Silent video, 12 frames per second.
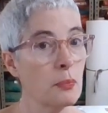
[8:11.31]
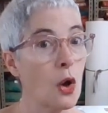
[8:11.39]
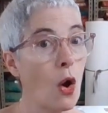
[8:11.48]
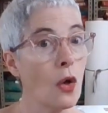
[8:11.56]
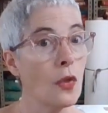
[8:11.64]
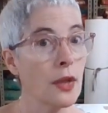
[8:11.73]
but
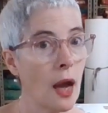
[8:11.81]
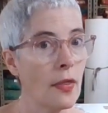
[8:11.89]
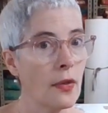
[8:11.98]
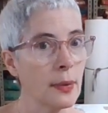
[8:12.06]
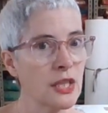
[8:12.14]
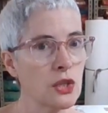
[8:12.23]
all the
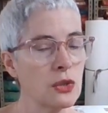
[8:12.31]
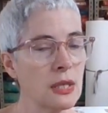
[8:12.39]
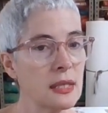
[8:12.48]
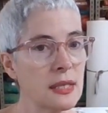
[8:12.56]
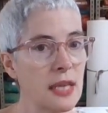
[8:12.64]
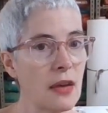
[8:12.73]
other ones you
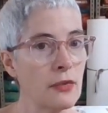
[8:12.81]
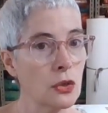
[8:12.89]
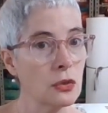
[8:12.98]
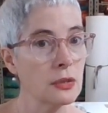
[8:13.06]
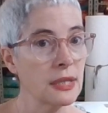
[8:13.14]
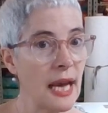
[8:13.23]
need 7
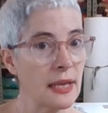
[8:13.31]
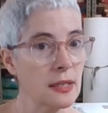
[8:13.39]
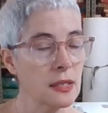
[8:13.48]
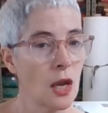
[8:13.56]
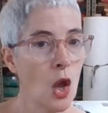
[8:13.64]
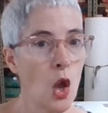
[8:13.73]
or
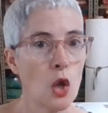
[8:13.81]
less.